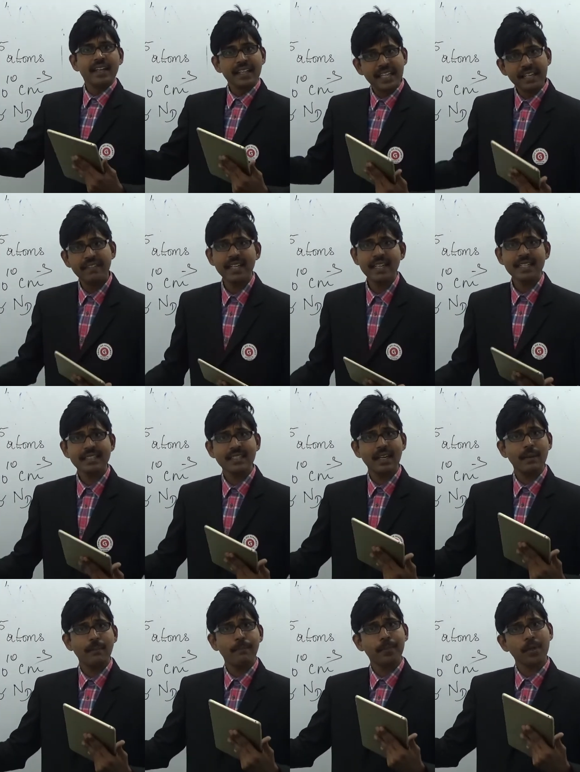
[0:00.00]
given in
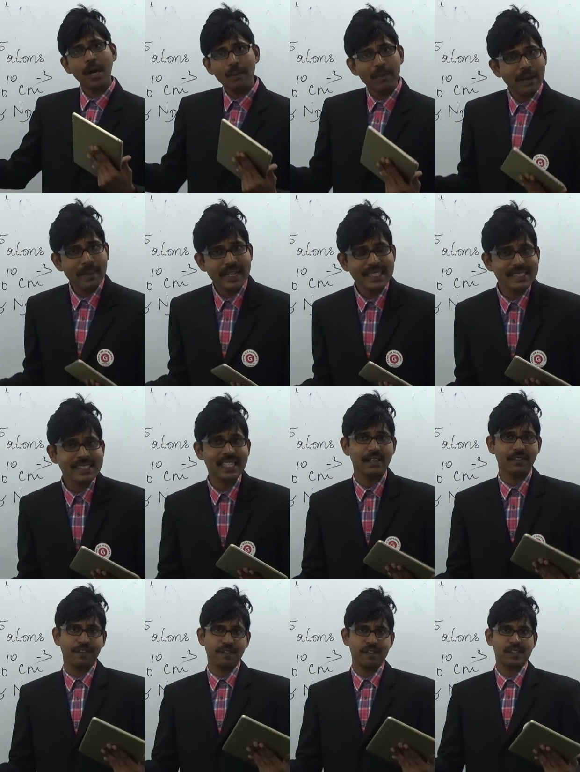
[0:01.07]
the problem itself.